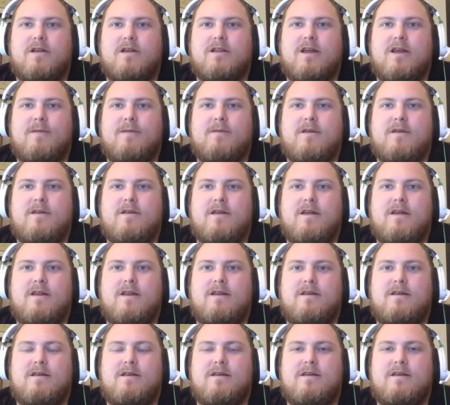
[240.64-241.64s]
lemon
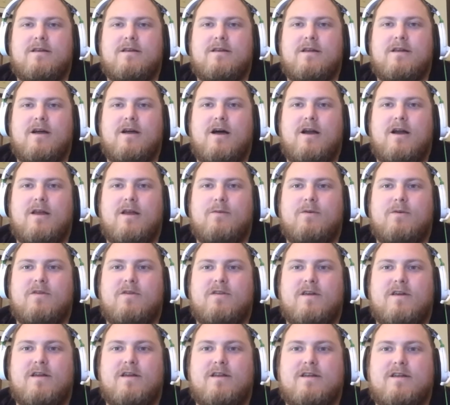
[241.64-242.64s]
and honey
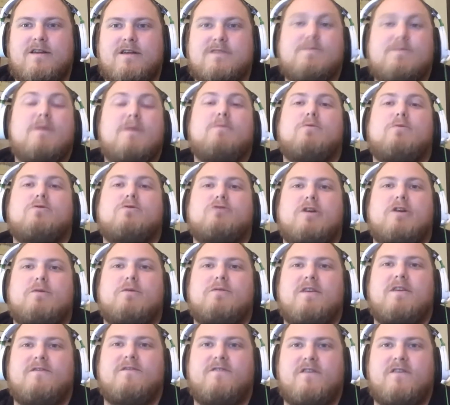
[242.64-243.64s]
with it, because people will drink it
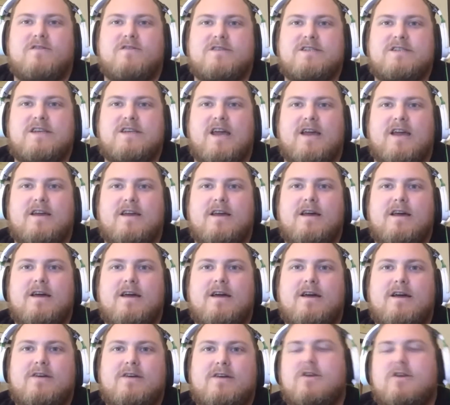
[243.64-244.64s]
when they feel sick.
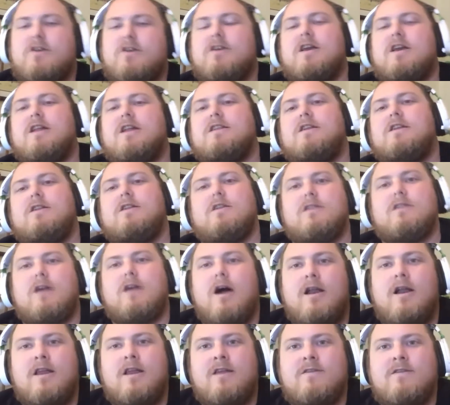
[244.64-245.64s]
So you get a little
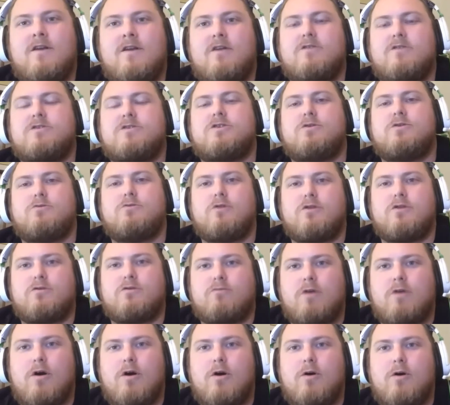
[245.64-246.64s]
honey in there to soothe the
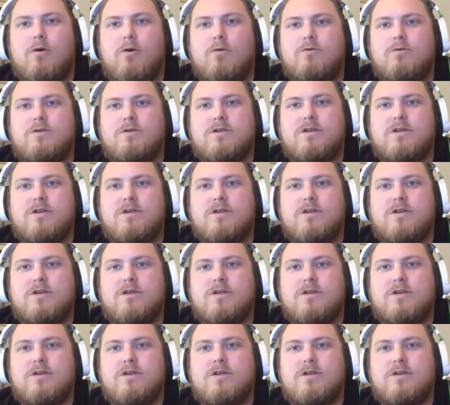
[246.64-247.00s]
throat,